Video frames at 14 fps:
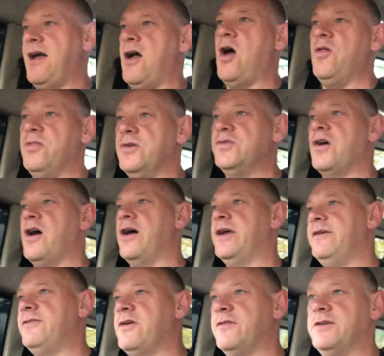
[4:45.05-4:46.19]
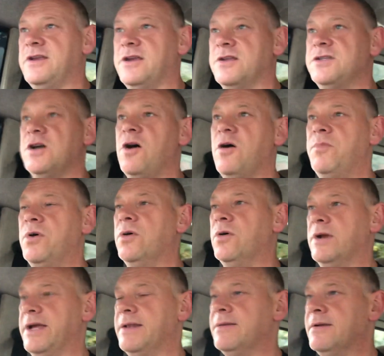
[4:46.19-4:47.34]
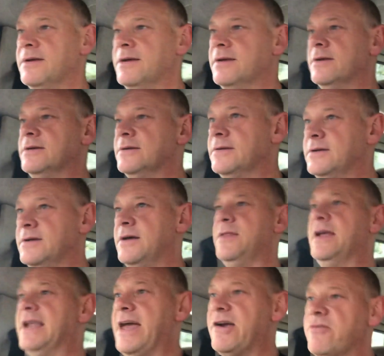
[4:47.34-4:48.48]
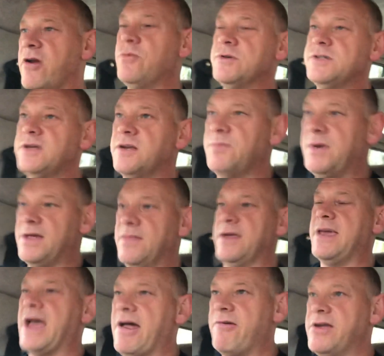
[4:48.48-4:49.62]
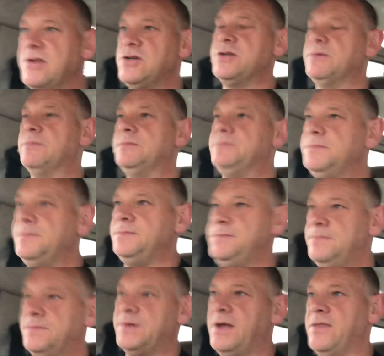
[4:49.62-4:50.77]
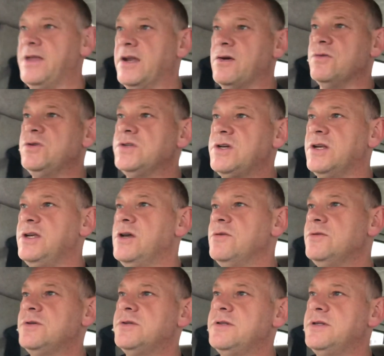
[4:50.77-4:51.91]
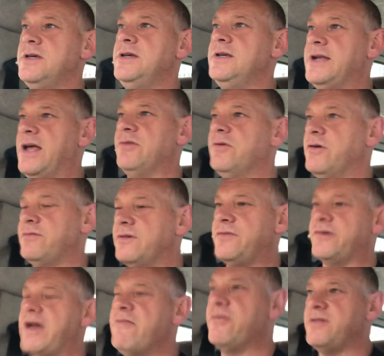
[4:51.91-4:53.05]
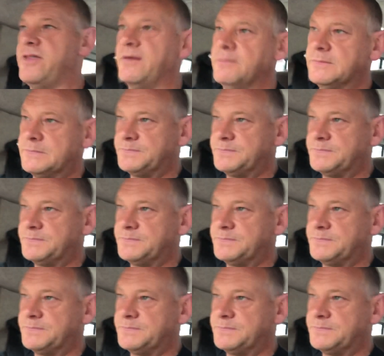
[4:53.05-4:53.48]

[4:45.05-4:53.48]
on the drive covered in a tarpaulin, and the Allegro was going to be in the garage, and then I was just going to use the Land Rover for everything.